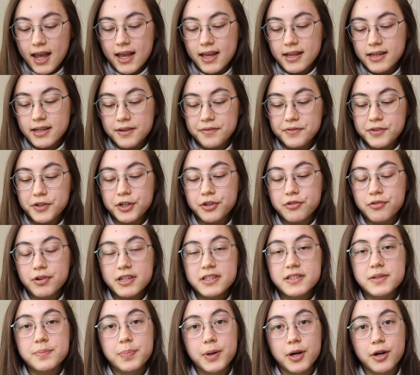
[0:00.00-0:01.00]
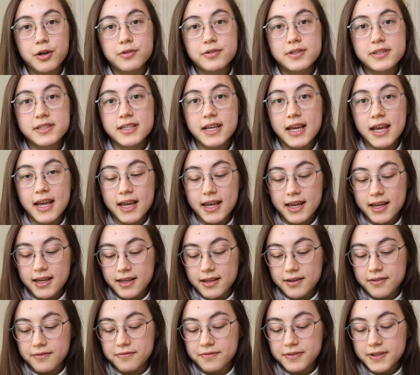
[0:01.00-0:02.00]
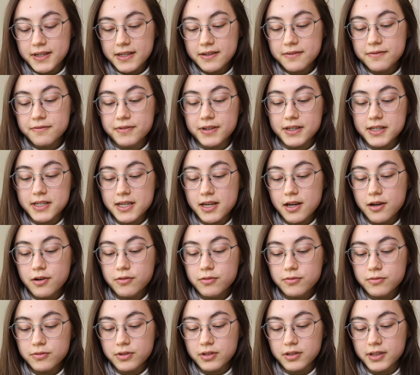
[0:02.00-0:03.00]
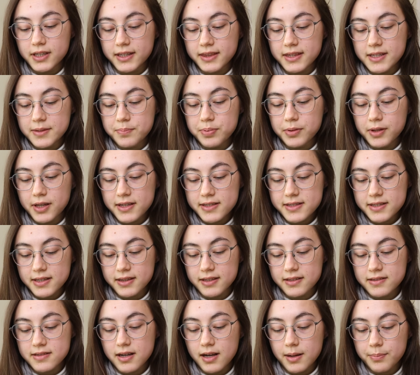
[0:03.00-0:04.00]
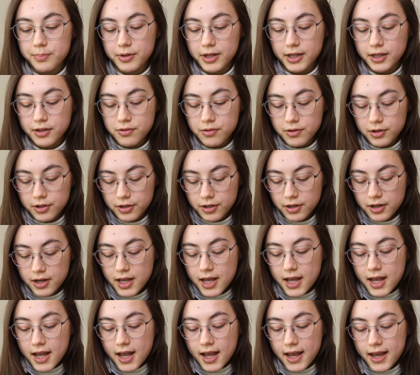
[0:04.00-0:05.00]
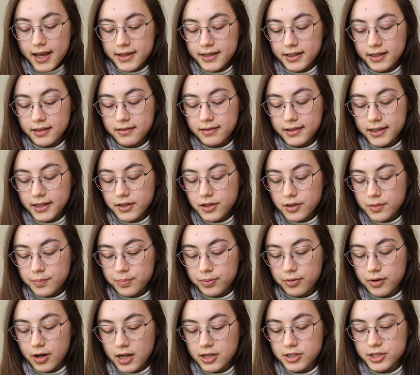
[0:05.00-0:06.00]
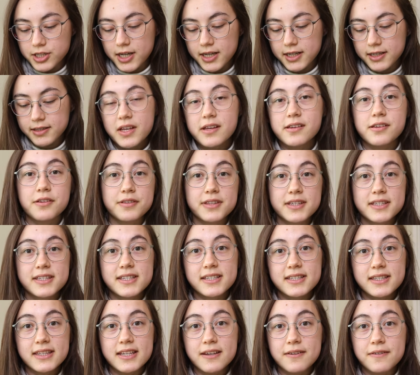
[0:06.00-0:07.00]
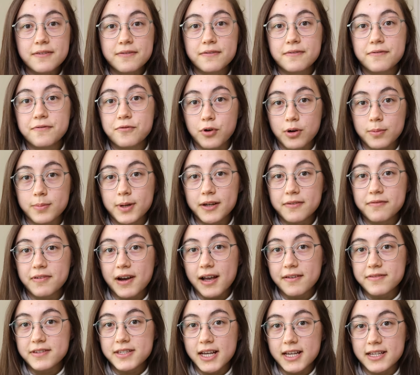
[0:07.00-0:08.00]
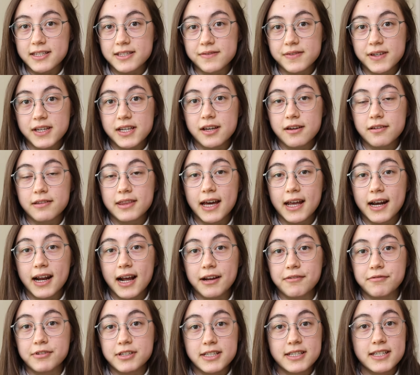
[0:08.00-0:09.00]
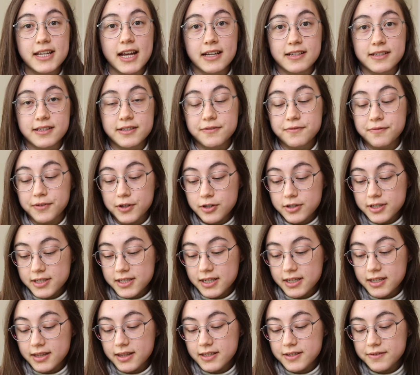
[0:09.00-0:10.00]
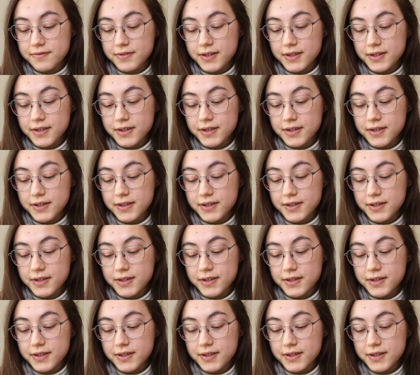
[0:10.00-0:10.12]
and if you're going to post a feed video, click the plus in the top right corner, and then click your project. So this is the 4x5 sized video that I resized first in this